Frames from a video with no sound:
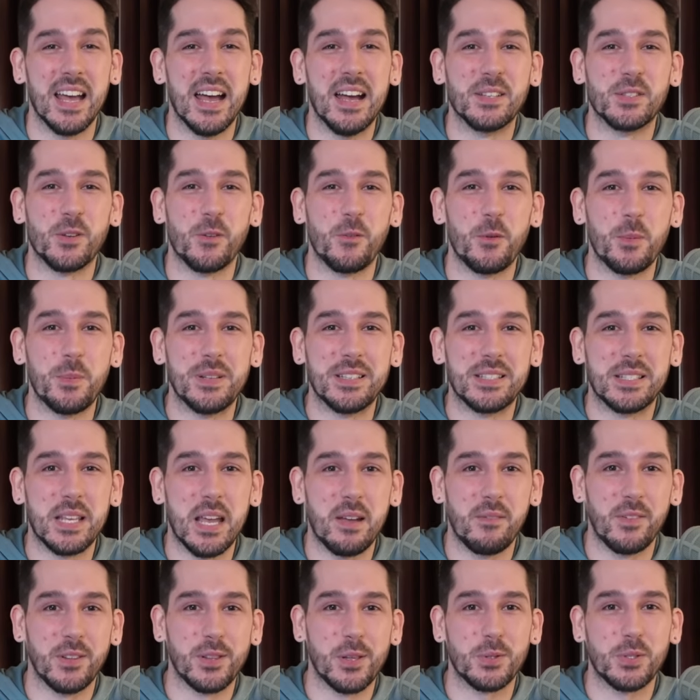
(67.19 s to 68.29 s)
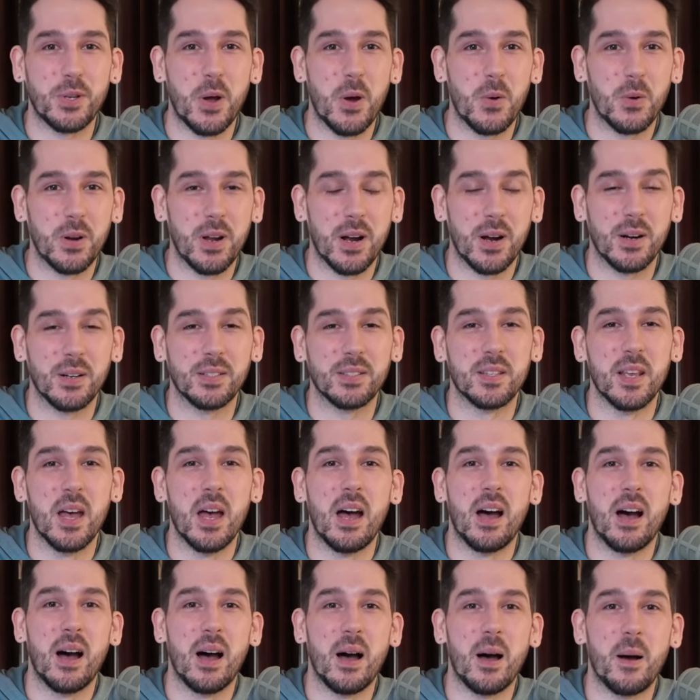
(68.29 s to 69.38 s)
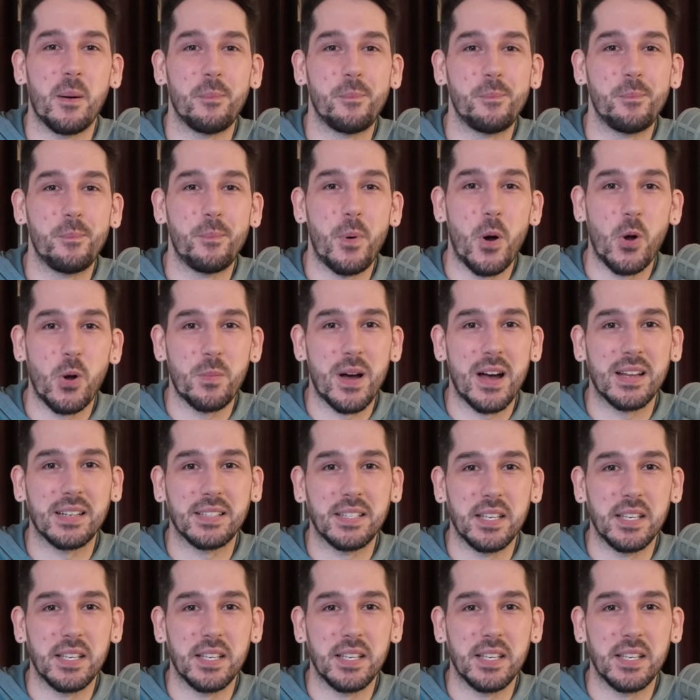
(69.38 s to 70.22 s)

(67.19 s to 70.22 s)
So if you've been saving those code cards, Pokemon